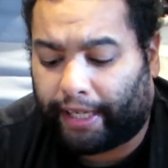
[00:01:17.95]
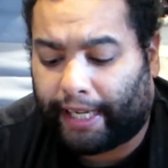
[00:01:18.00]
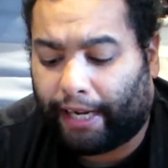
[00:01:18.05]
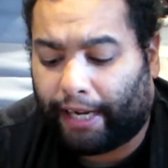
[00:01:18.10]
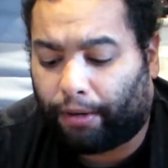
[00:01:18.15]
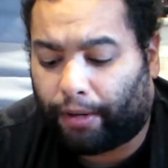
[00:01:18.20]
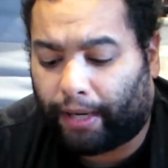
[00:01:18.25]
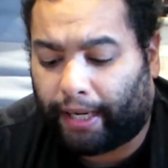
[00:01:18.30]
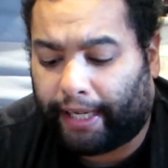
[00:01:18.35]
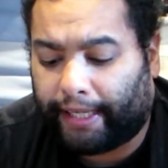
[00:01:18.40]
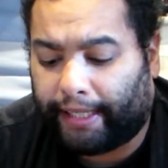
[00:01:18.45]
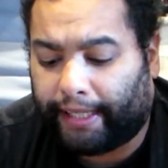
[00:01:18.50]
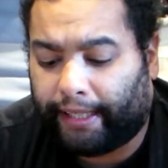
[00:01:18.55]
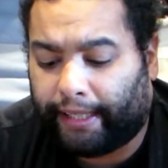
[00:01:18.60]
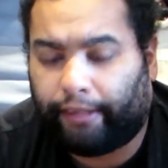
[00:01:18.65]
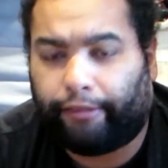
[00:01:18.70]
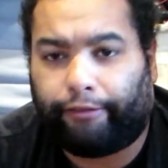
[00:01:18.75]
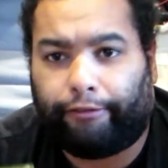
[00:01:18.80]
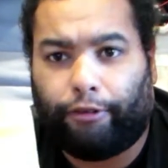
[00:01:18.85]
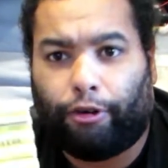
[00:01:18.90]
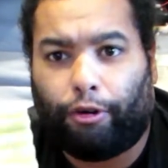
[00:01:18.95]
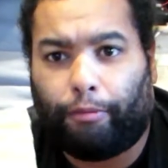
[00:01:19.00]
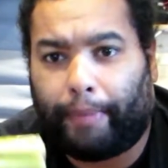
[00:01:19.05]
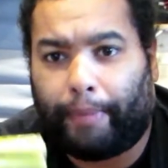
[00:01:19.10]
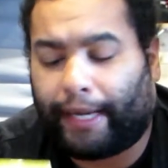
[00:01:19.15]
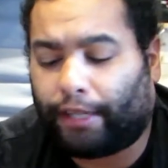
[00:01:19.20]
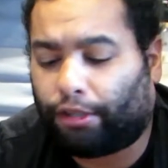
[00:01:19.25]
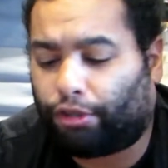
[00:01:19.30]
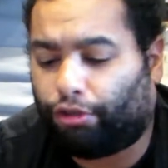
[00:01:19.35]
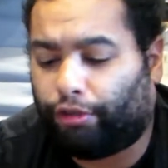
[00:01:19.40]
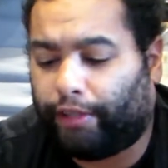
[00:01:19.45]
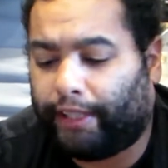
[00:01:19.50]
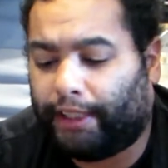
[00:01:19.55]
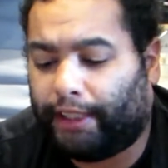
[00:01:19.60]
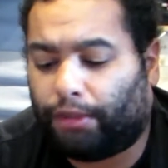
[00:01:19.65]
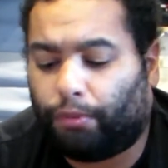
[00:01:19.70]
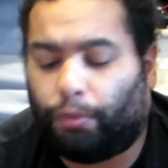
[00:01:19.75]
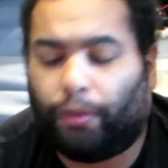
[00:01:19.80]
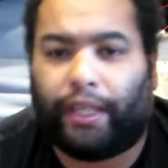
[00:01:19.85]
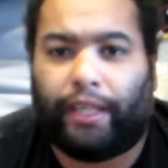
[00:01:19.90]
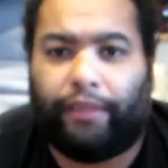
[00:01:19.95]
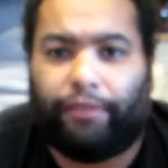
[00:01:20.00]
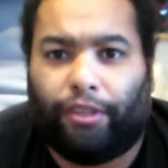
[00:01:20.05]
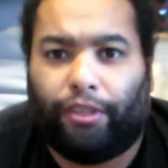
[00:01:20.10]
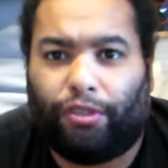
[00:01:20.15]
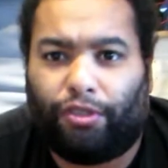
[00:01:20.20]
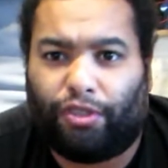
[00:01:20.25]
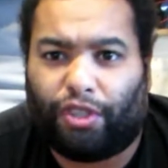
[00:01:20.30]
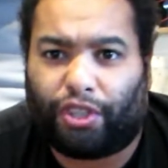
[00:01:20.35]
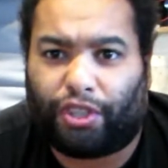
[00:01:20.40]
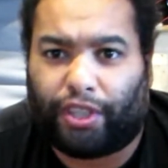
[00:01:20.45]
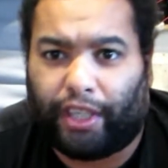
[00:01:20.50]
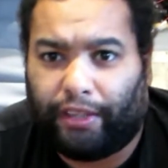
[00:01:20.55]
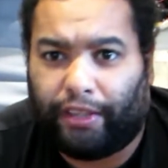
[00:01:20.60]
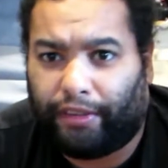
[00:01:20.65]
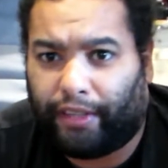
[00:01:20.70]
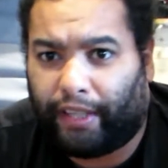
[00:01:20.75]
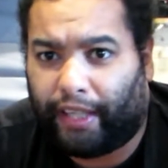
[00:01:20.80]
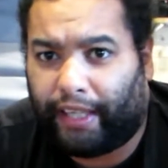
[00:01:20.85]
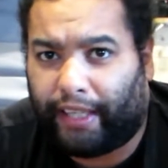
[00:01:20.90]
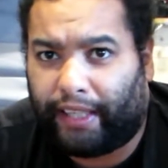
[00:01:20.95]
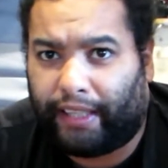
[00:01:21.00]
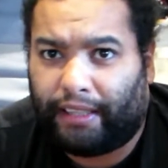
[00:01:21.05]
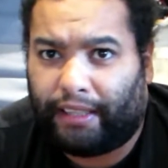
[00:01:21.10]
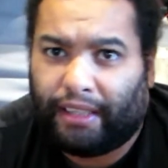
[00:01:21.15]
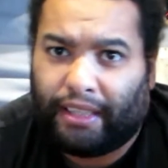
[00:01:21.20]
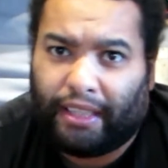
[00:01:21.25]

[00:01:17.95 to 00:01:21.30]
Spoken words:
calculated 4 batteries will give you just under